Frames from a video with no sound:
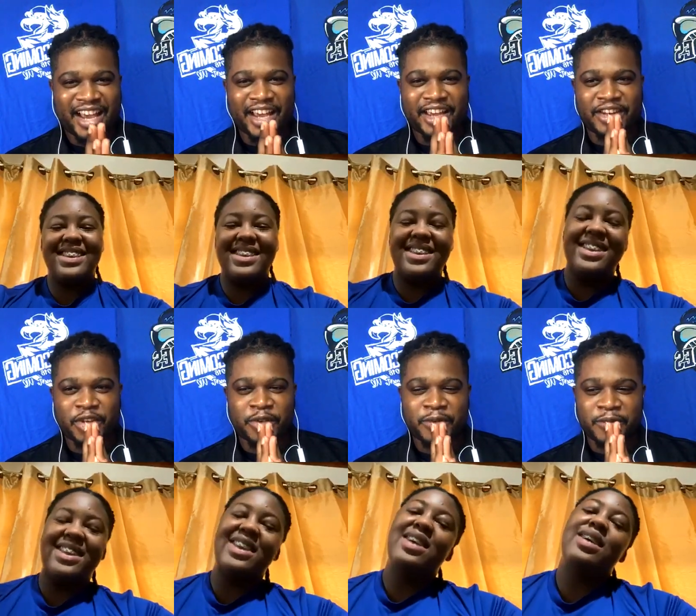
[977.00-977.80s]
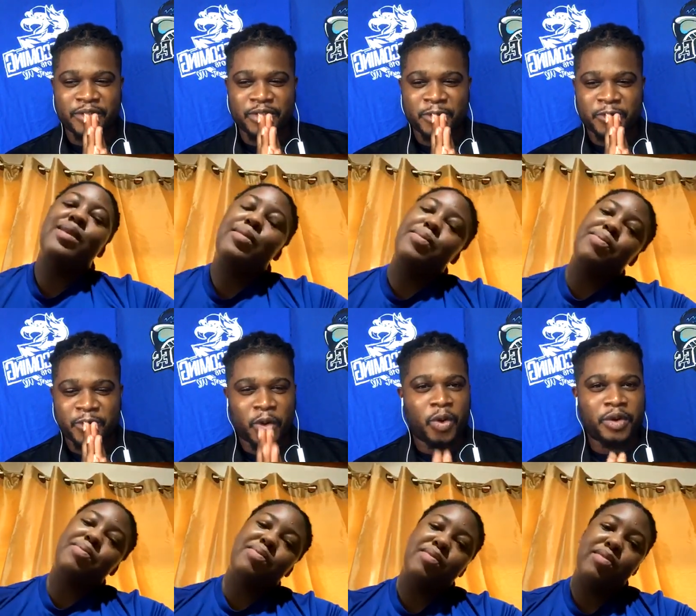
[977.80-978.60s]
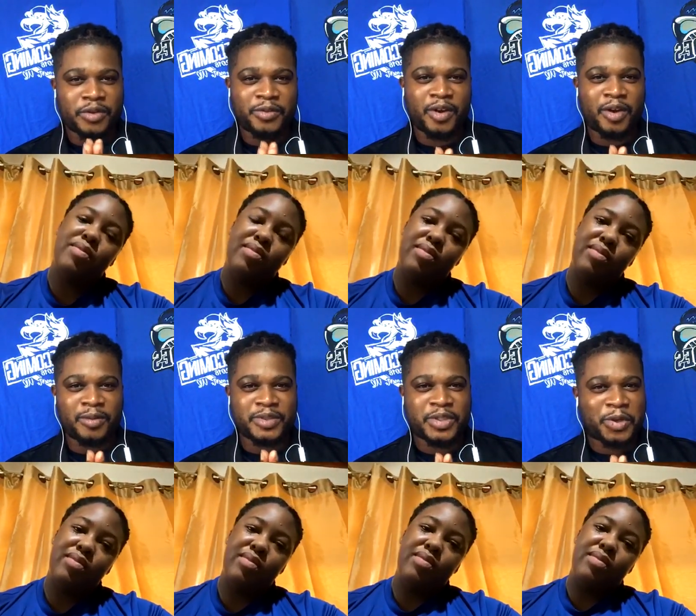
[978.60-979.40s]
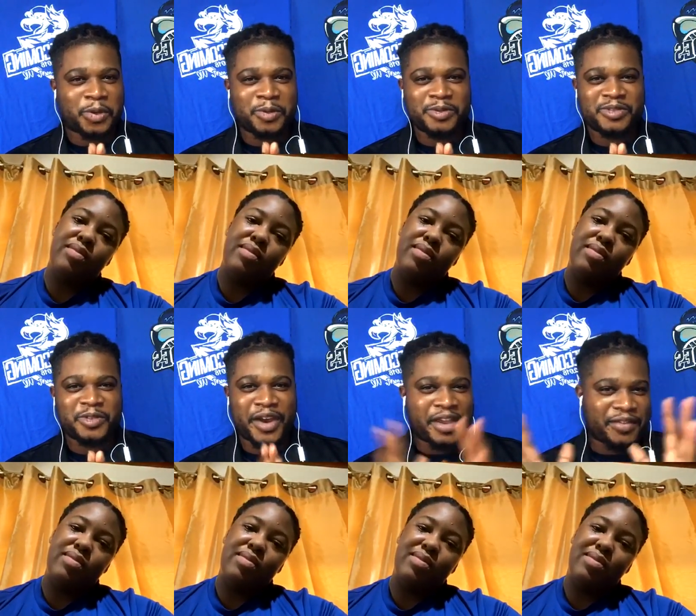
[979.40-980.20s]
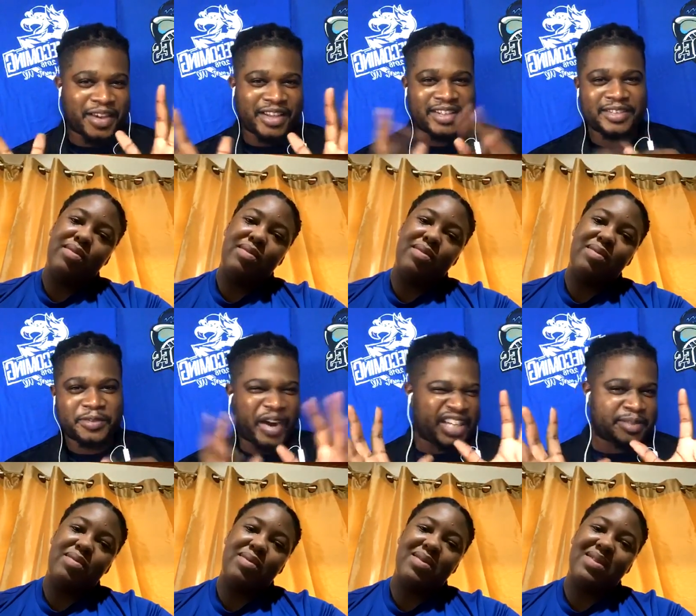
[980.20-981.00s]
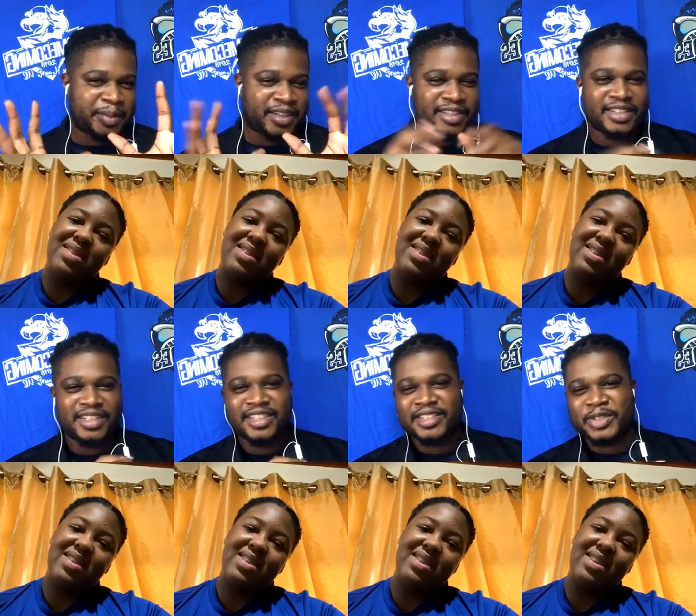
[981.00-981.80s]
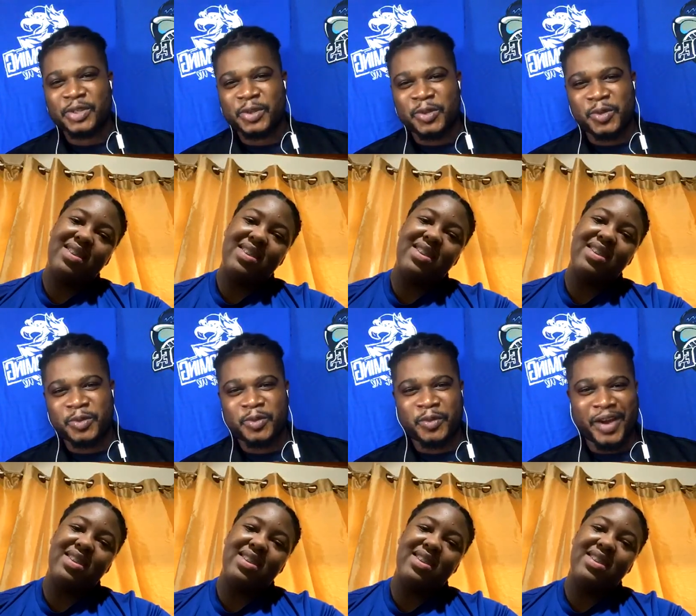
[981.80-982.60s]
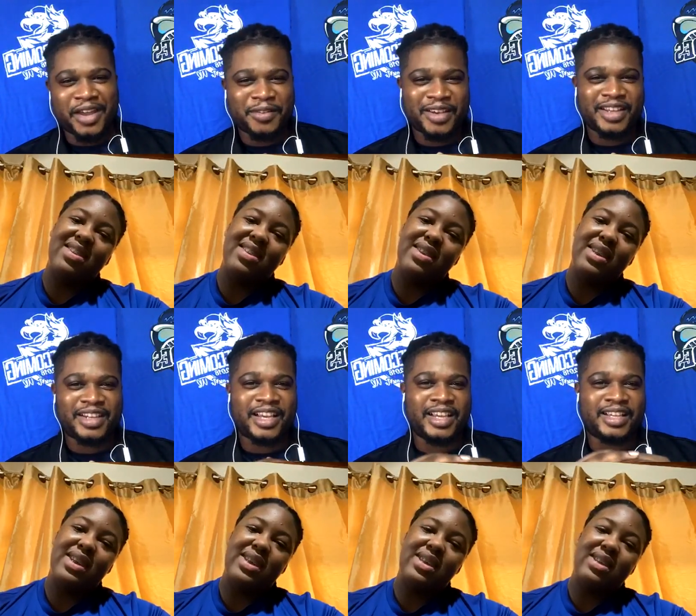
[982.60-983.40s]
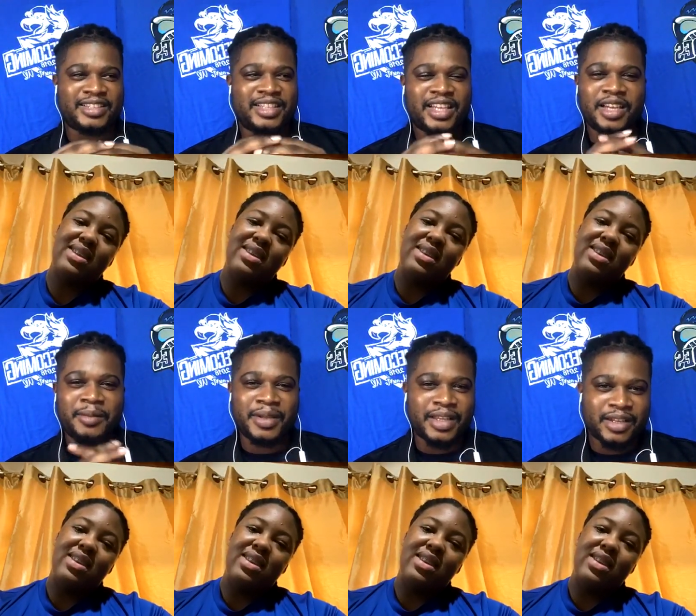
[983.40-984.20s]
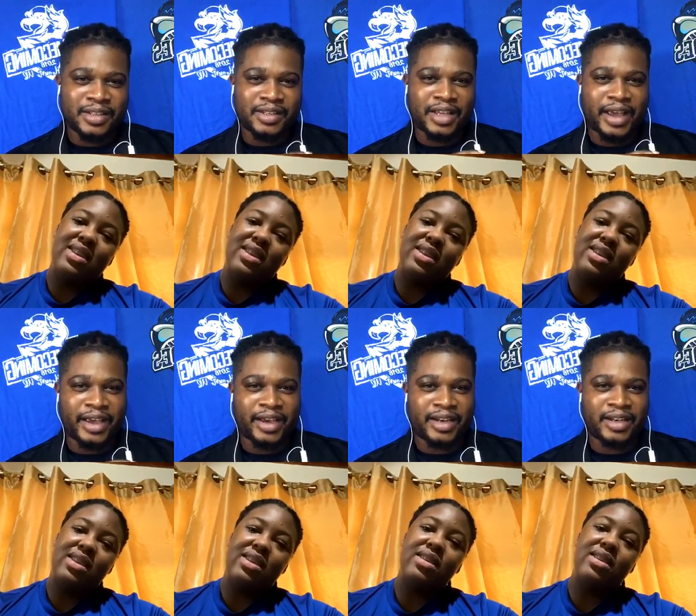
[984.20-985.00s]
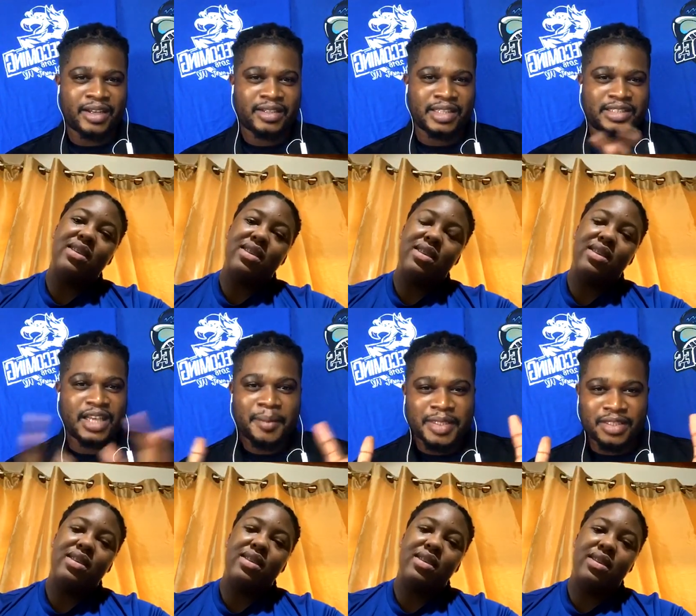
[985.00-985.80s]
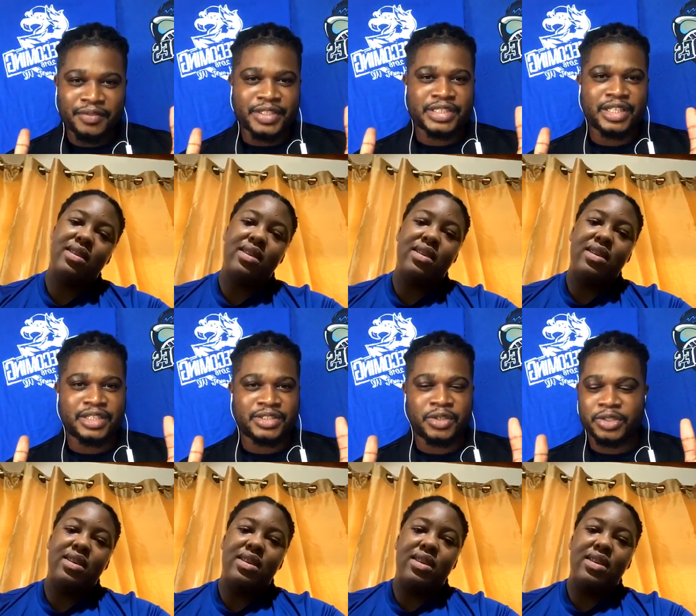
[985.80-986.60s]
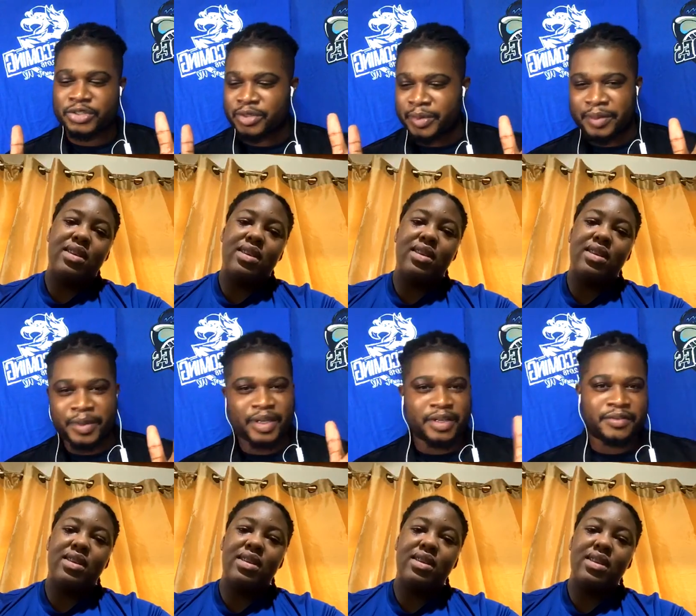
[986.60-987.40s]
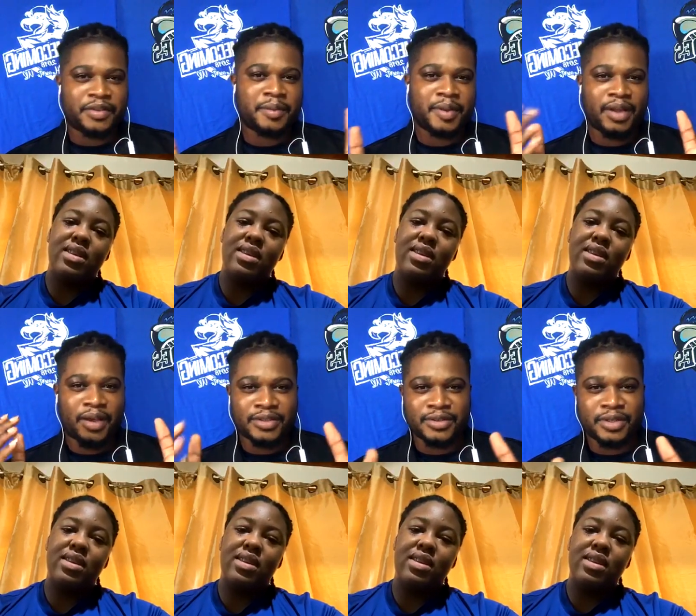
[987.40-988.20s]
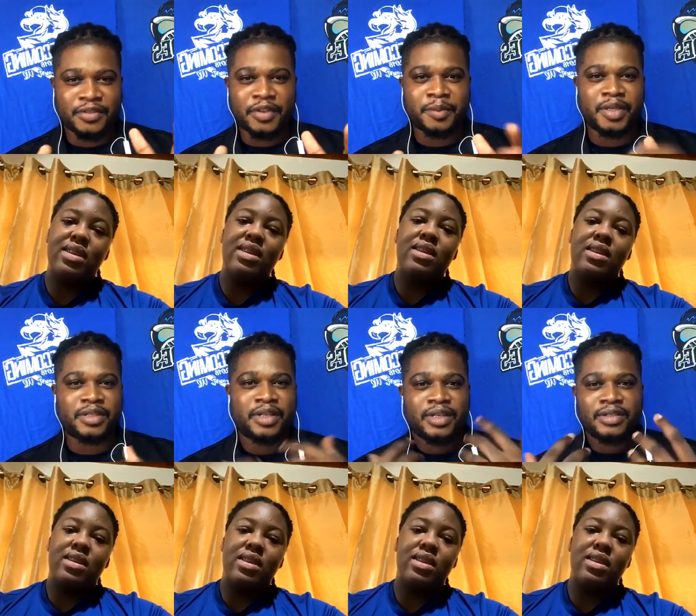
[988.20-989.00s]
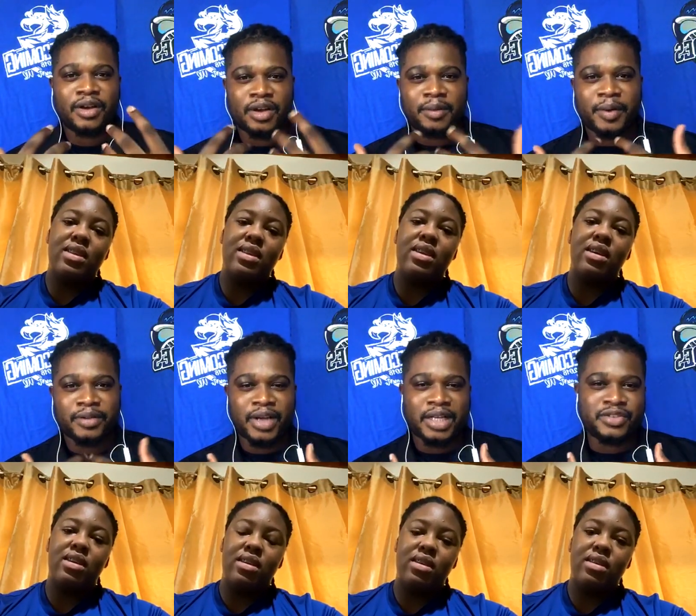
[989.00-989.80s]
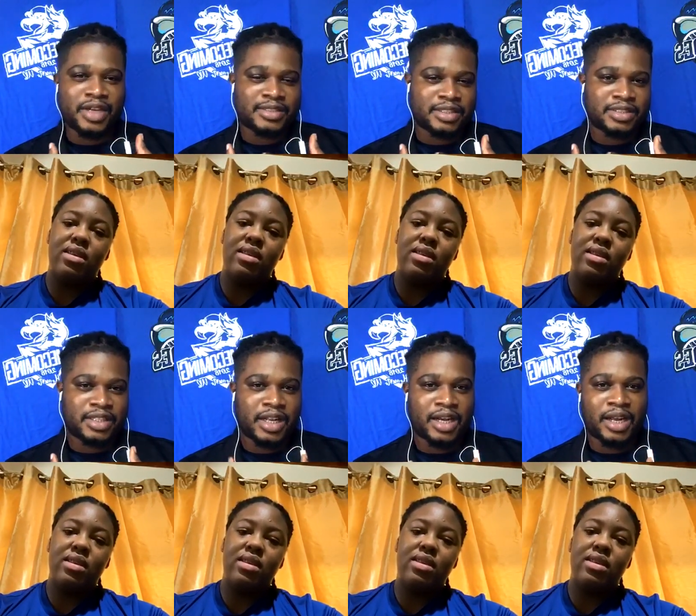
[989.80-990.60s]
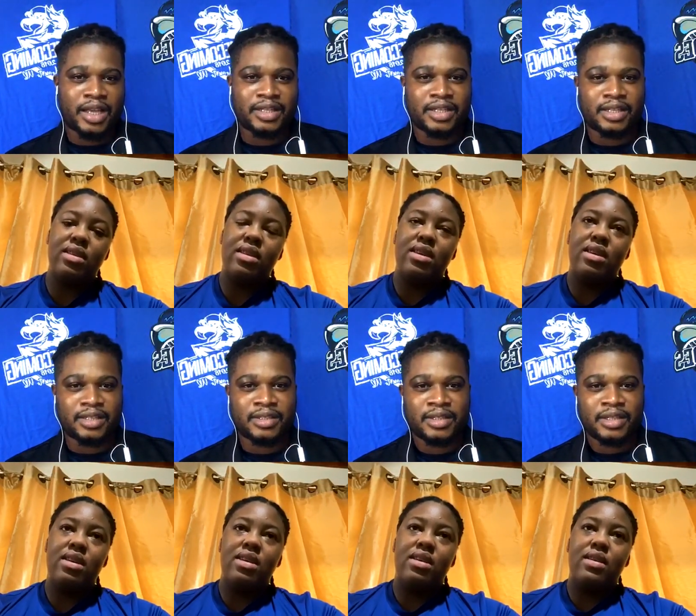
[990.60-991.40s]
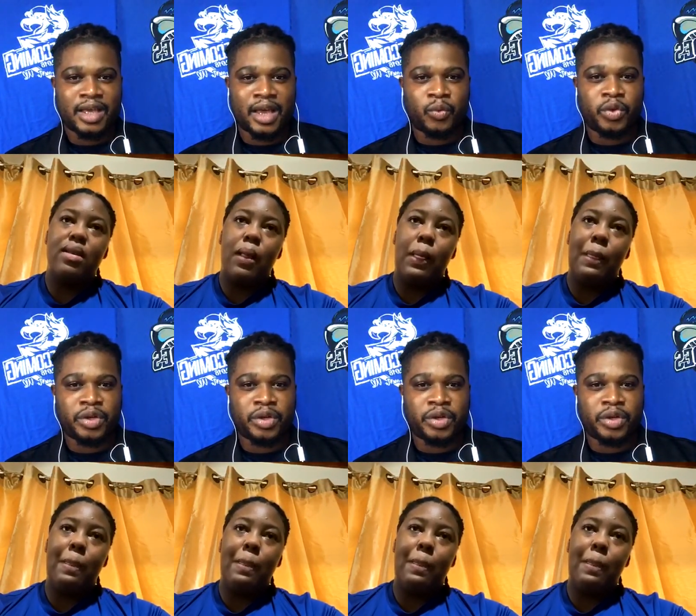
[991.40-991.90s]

Speaker 1: and you've you've grown from you know Raven freshman to Raven a team leader, and the team has even changed. You know, used to be male and female, now it's only female. Talk about that transition and and. Uh, and